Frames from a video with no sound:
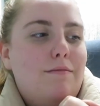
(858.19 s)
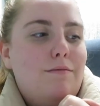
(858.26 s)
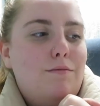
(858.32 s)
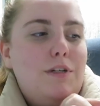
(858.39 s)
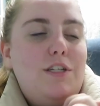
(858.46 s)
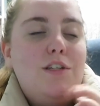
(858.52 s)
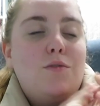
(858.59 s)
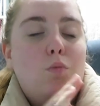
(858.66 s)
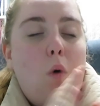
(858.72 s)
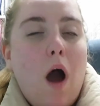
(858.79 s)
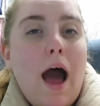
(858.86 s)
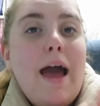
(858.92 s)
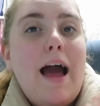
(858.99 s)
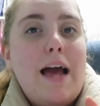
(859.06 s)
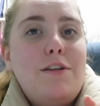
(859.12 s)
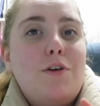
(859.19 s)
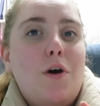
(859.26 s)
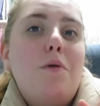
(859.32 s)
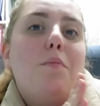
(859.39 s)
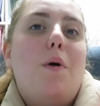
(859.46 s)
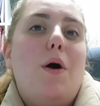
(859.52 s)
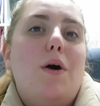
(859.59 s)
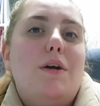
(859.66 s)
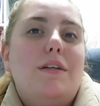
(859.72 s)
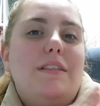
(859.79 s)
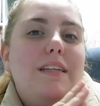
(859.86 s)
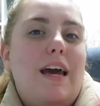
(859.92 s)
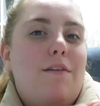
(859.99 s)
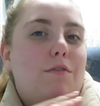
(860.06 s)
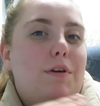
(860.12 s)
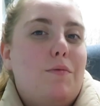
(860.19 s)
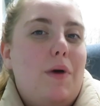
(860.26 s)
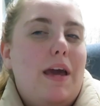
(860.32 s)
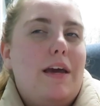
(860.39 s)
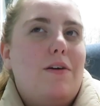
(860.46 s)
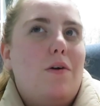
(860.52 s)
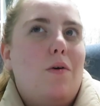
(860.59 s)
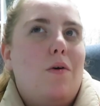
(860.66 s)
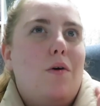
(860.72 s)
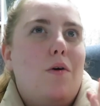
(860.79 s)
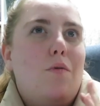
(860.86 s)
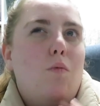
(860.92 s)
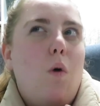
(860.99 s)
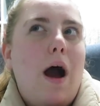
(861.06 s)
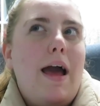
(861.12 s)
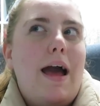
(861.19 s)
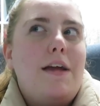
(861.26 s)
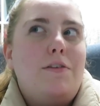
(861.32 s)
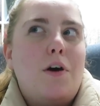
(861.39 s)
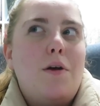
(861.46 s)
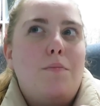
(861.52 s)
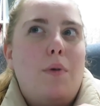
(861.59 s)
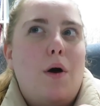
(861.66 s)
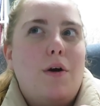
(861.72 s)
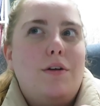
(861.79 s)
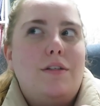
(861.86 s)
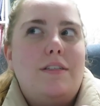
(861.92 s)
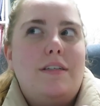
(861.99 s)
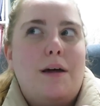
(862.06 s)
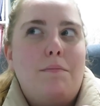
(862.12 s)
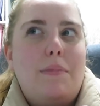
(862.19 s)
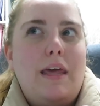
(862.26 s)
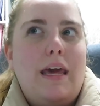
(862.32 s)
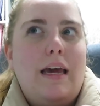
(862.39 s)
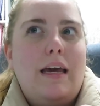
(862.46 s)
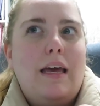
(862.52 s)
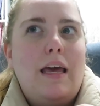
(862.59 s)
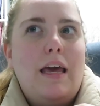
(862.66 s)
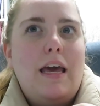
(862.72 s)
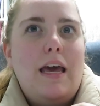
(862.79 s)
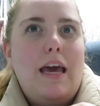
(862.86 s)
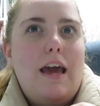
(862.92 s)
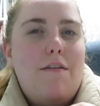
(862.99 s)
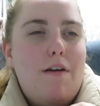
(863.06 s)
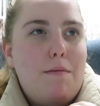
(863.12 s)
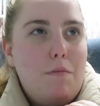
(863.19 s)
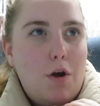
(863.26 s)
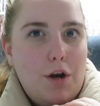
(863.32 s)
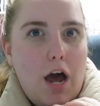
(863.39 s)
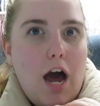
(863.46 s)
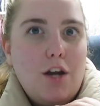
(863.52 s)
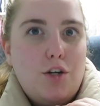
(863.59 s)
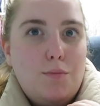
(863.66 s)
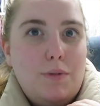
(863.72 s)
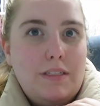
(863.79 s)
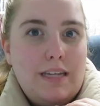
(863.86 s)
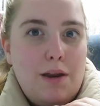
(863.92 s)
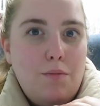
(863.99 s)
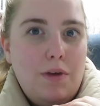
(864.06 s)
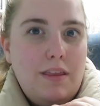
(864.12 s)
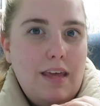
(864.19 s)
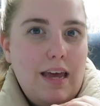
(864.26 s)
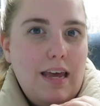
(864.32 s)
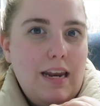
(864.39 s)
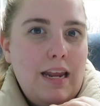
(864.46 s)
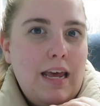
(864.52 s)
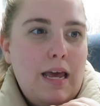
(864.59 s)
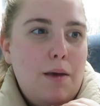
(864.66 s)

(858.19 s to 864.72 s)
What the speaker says: which is why I don't post every week, or why I don't post something if I'm not 100% with it,